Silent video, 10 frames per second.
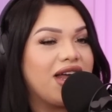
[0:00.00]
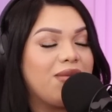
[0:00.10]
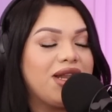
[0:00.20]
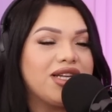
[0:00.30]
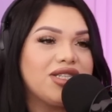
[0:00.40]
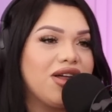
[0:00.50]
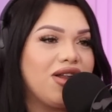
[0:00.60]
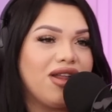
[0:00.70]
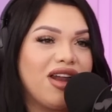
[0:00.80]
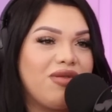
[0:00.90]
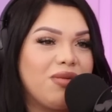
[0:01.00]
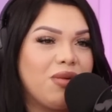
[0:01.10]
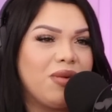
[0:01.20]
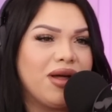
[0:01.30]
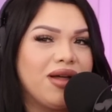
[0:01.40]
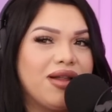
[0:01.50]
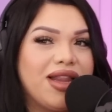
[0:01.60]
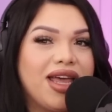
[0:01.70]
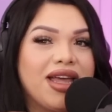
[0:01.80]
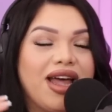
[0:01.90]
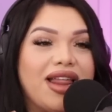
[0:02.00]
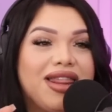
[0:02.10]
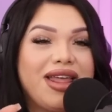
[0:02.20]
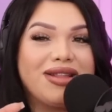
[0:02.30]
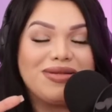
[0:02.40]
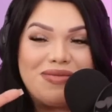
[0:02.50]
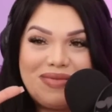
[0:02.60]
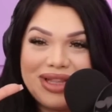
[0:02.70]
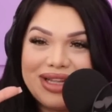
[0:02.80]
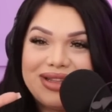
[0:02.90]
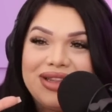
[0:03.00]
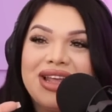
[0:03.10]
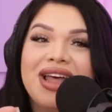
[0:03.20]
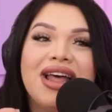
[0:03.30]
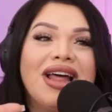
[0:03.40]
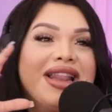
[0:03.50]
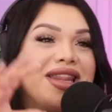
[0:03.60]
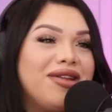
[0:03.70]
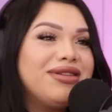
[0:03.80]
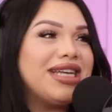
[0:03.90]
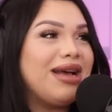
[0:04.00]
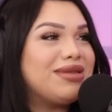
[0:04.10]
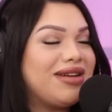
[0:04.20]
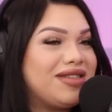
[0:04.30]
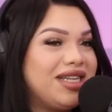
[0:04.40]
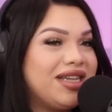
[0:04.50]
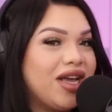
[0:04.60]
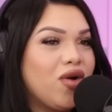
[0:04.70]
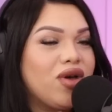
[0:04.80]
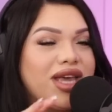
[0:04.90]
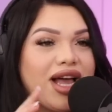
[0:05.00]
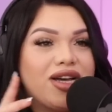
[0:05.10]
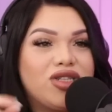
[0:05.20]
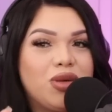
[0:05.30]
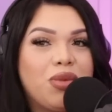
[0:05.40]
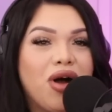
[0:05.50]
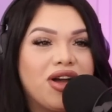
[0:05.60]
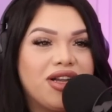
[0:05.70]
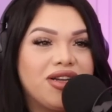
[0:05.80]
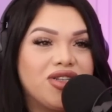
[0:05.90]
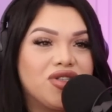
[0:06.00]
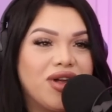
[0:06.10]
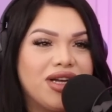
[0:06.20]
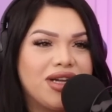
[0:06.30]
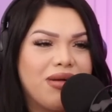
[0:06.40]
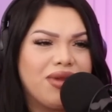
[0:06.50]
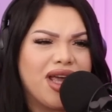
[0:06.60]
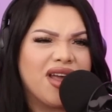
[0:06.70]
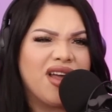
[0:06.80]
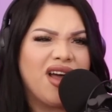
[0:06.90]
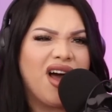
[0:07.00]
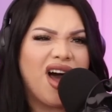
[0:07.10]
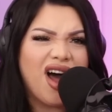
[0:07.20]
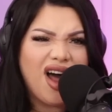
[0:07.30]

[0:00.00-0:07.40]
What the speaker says: I mean, it's not a lot of people, but like the the little times I've seen like, oh yeah, because you partied and drank, I'm like, huh?